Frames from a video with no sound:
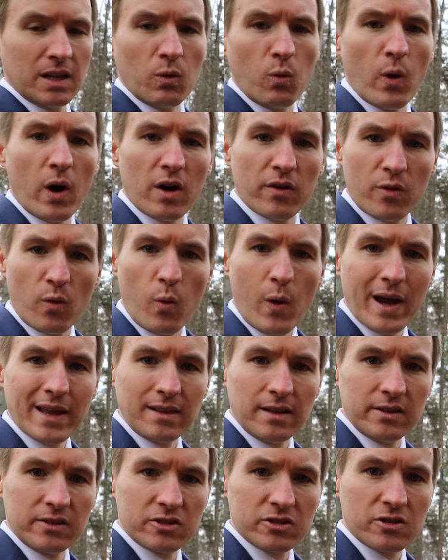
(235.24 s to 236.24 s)
where the
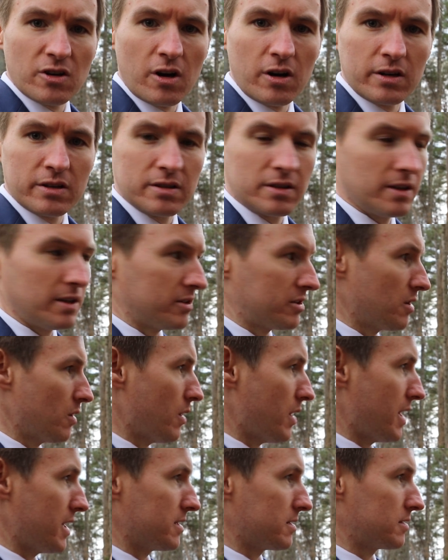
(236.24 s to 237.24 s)
wetlands start. And
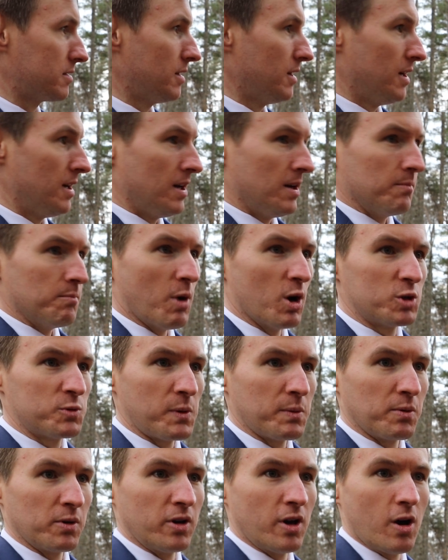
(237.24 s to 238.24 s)
so as most
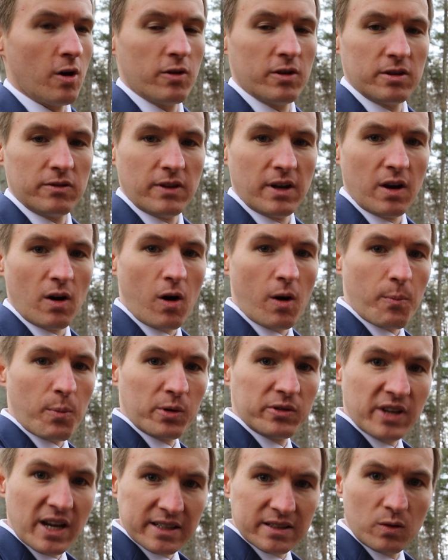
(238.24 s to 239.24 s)
people know, that they are
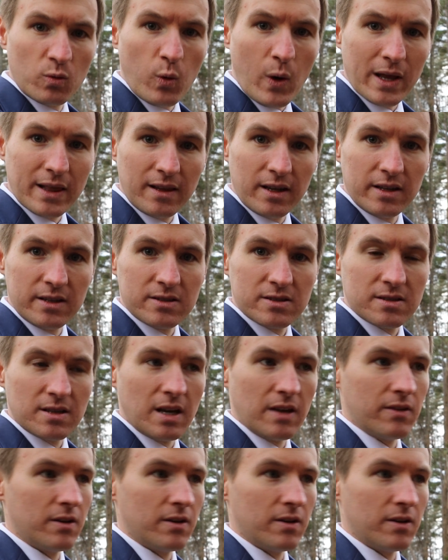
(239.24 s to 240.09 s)
protected wetlands, and